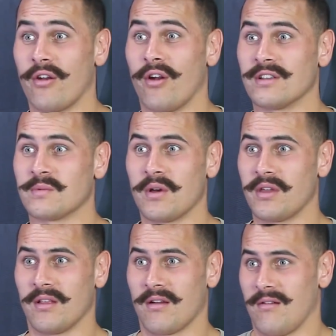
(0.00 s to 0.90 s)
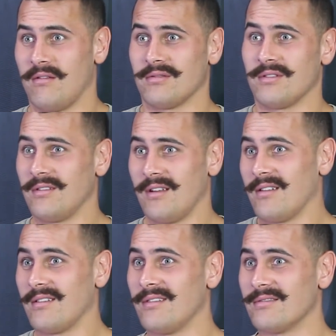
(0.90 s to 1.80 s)
it on as well, you're like, oh
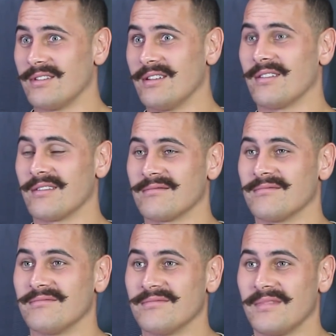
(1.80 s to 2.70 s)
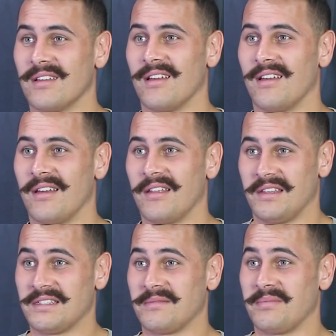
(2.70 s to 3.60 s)
shit, like
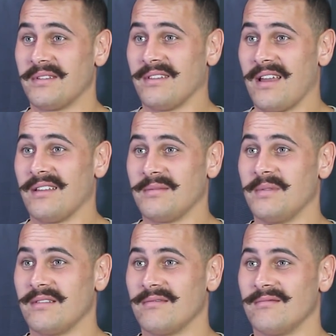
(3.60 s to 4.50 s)
this is a bit, it's a